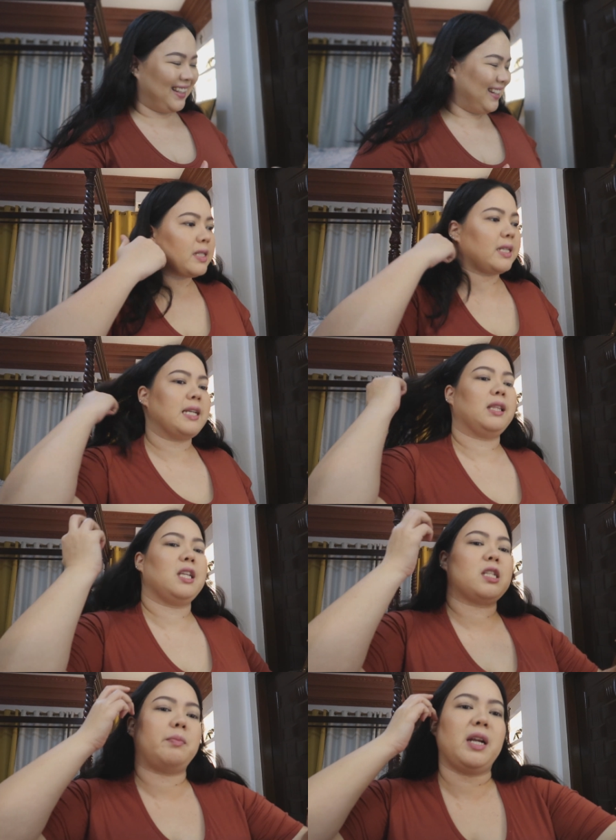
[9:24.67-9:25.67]

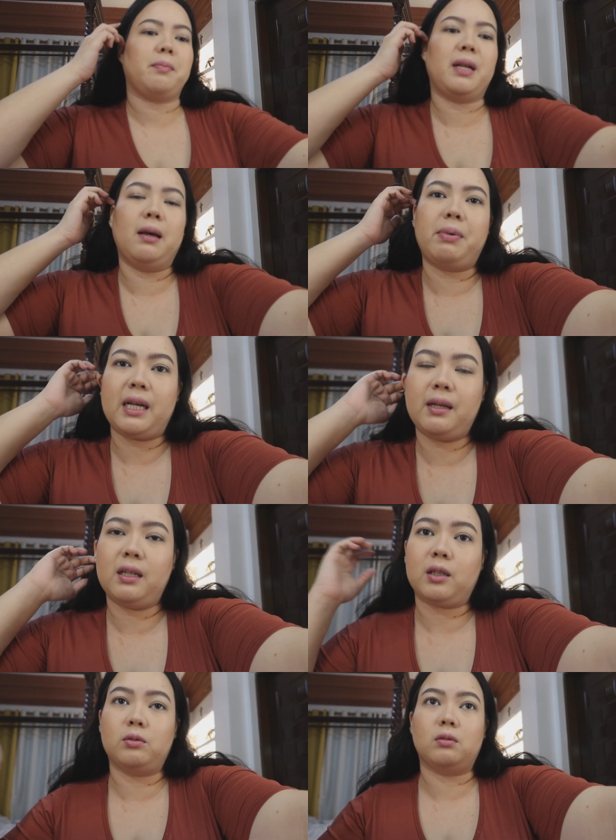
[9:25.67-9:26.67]
Magsisetting spray pala ba
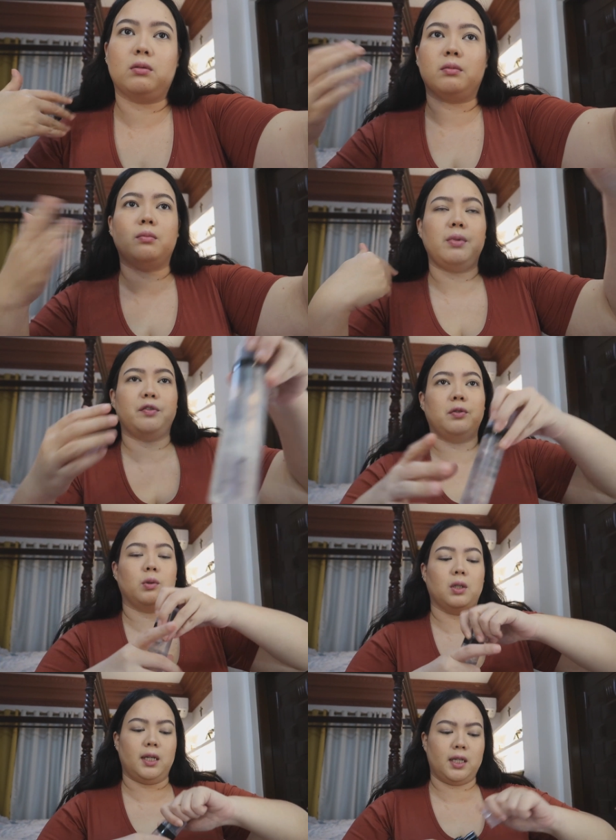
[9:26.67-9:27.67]
ako
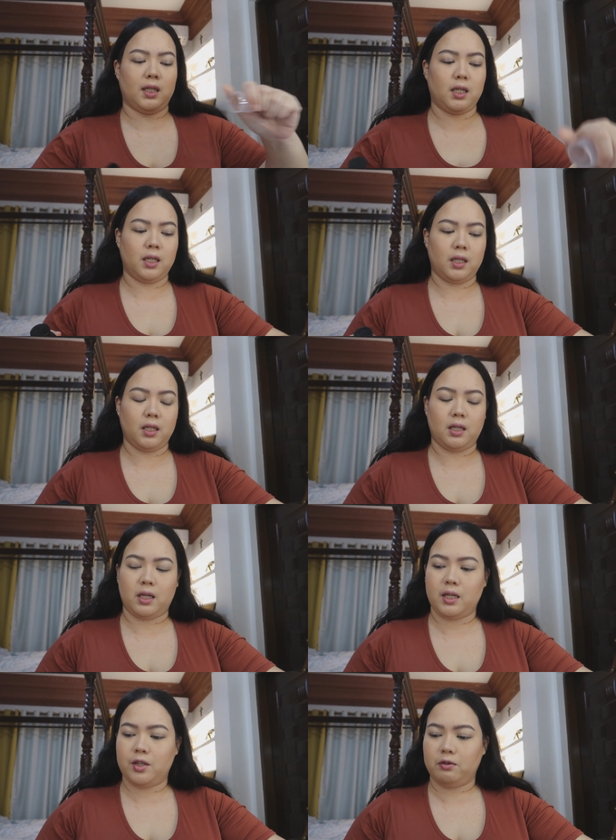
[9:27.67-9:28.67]
before
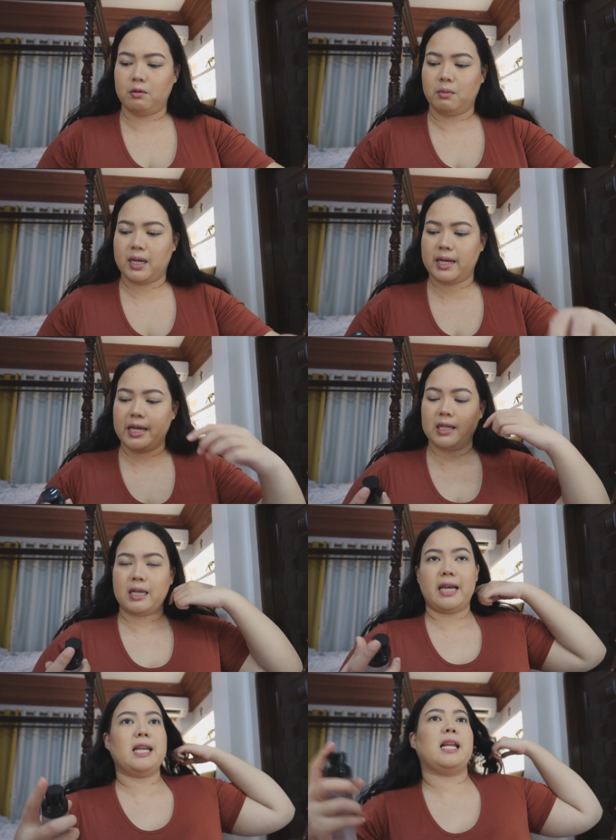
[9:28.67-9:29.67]
I do
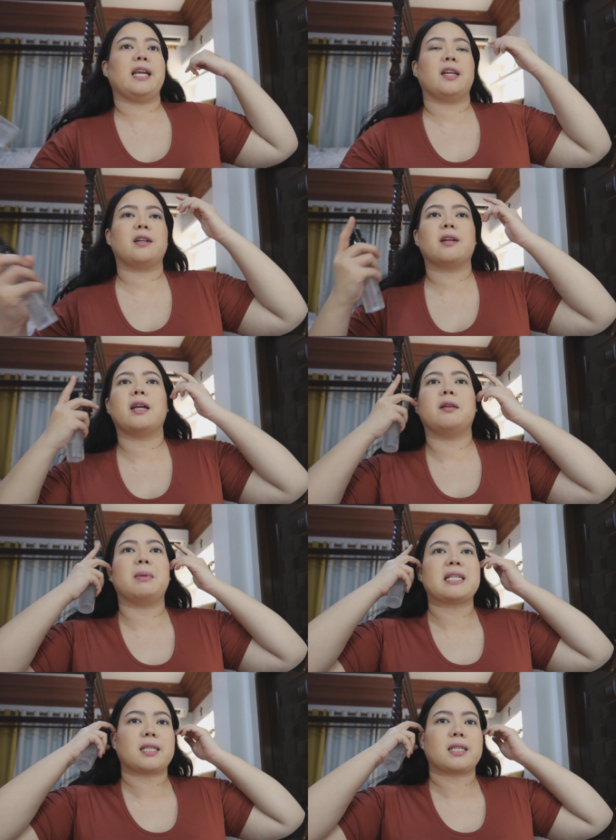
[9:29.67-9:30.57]
my eyeliner and